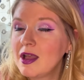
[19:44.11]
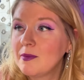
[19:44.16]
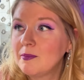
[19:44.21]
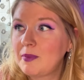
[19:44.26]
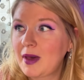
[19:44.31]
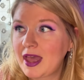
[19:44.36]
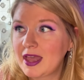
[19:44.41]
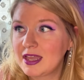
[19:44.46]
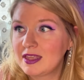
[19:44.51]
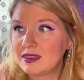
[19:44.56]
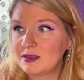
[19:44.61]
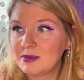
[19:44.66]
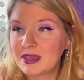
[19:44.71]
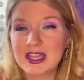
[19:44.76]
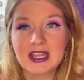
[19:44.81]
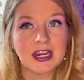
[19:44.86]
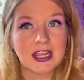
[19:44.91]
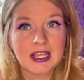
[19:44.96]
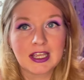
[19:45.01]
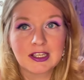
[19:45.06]
But in the
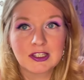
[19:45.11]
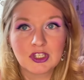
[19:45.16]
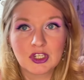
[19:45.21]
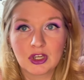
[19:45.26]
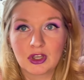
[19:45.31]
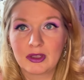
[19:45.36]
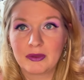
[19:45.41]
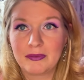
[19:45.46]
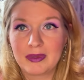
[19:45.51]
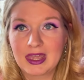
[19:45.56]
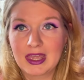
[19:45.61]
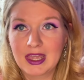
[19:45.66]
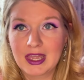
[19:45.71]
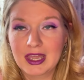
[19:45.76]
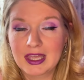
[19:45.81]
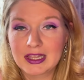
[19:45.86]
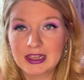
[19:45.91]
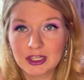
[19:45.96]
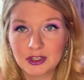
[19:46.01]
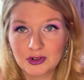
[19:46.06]
beginning, it took me
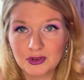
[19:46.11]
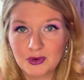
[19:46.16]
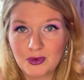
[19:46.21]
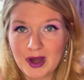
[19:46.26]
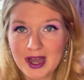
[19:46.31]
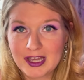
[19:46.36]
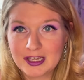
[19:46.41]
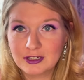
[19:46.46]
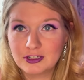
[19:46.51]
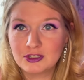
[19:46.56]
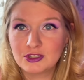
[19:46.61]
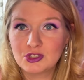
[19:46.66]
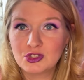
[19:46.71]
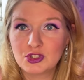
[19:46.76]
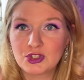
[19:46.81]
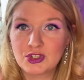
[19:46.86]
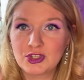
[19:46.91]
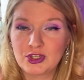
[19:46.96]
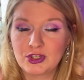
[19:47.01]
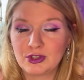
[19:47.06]
a little while
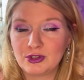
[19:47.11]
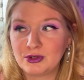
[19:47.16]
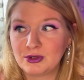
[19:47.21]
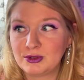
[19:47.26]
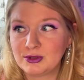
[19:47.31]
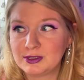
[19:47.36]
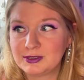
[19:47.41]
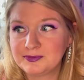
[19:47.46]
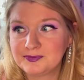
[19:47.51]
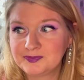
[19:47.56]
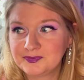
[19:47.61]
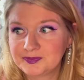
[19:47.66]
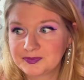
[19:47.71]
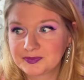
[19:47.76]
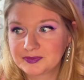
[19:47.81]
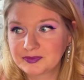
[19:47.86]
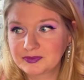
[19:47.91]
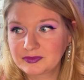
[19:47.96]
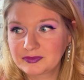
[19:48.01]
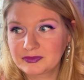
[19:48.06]
to
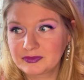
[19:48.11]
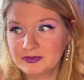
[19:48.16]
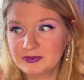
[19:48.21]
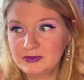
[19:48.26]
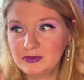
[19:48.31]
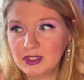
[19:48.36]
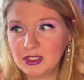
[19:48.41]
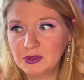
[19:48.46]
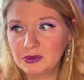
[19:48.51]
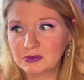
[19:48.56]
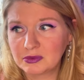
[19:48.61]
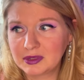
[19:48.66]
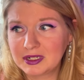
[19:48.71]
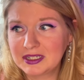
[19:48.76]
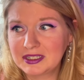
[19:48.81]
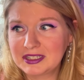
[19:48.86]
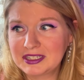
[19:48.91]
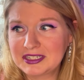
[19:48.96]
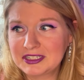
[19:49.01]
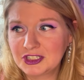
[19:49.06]

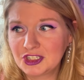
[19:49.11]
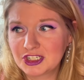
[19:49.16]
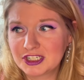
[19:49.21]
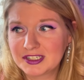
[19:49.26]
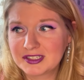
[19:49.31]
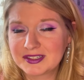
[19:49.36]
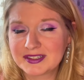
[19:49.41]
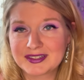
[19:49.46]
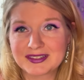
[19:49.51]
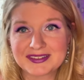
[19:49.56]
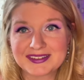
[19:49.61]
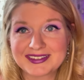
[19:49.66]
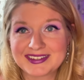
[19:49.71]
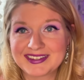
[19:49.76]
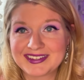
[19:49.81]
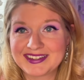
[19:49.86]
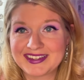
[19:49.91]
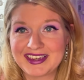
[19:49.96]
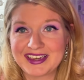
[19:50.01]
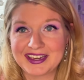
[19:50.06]
really
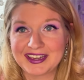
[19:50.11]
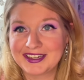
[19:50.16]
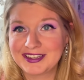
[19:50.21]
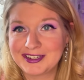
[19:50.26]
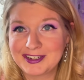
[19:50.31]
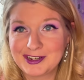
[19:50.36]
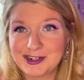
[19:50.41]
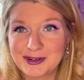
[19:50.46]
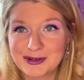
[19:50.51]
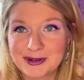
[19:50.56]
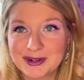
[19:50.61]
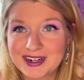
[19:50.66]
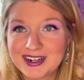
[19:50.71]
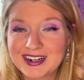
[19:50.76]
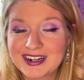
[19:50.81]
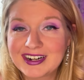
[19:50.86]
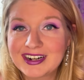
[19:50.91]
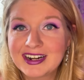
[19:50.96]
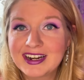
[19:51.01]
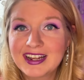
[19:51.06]
just
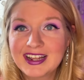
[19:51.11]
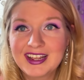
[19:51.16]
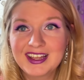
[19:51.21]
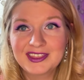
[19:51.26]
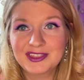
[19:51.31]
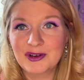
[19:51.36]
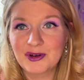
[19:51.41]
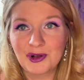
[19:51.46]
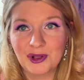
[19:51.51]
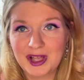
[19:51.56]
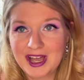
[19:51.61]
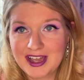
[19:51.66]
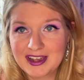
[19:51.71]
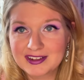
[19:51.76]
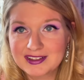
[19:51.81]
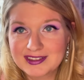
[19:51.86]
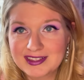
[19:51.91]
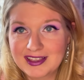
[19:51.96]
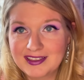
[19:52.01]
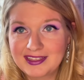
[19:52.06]
ignore the whole
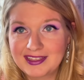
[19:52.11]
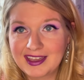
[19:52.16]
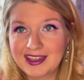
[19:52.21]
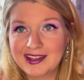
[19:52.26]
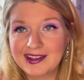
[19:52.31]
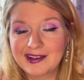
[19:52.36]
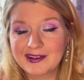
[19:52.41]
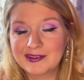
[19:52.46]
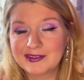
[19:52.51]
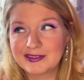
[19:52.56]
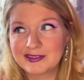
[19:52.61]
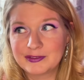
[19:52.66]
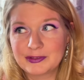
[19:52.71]
accent thing.